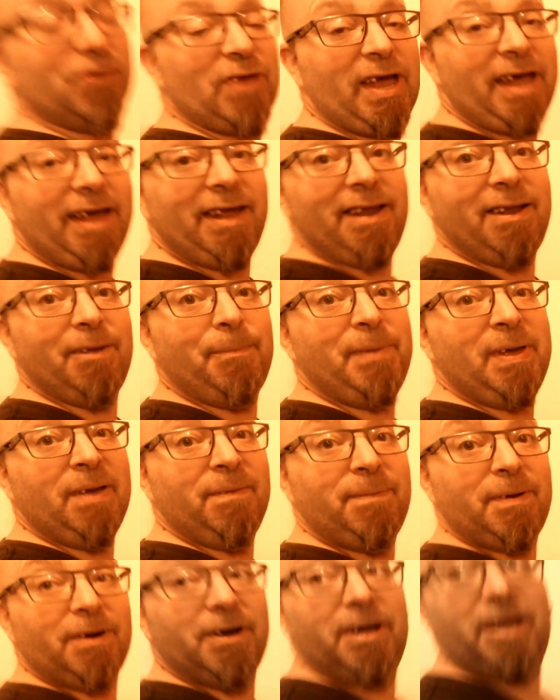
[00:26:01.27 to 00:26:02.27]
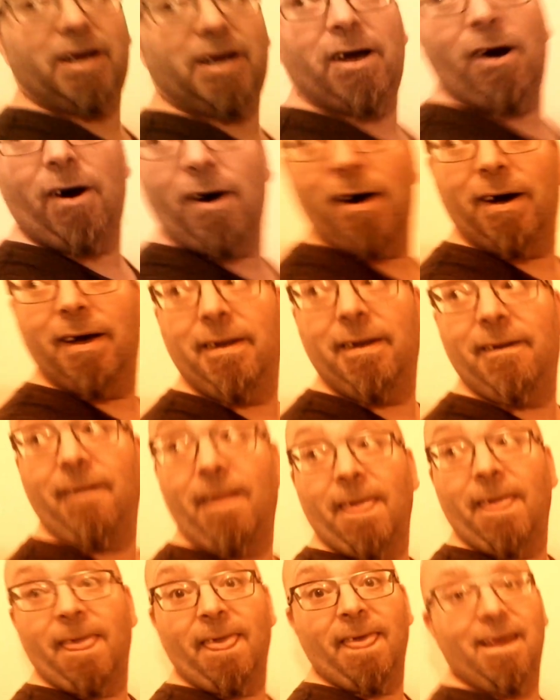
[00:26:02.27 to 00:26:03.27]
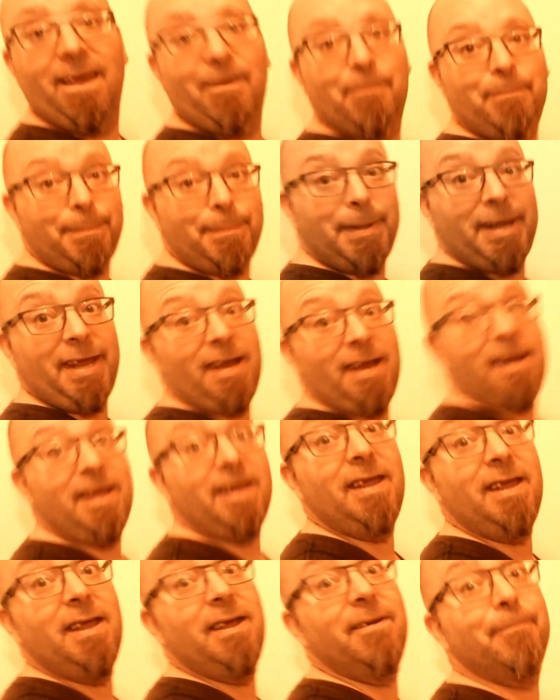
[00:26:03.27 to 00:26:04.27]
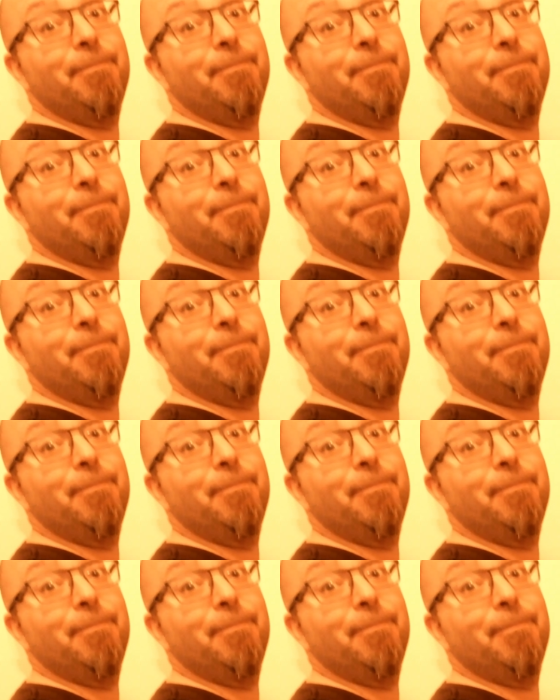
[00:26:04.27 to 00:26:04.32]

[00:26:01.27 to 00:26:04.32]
say it, it'd be very hot, meaty.